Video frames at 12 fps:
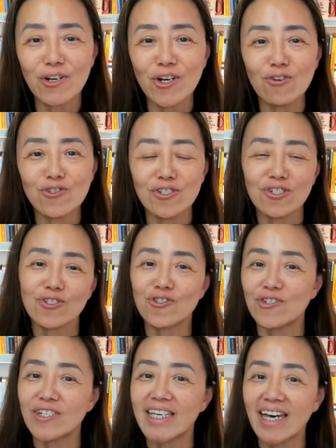coaches
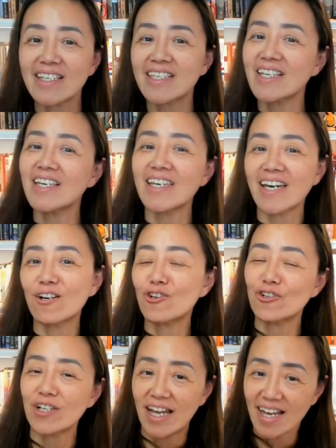to get seen, get
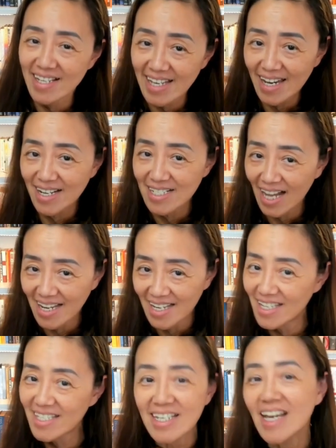heard, and get
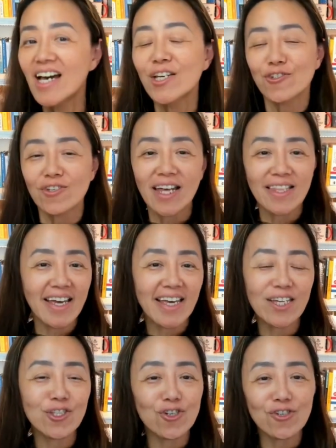clients so that they
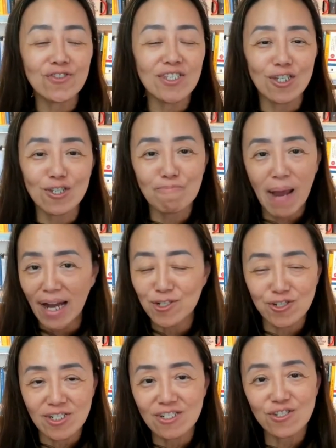can turn this
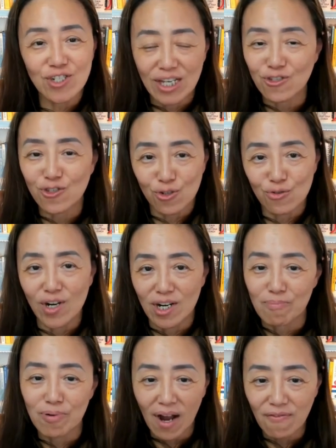passion into a
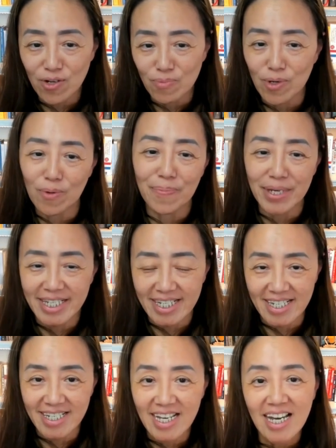profitable business.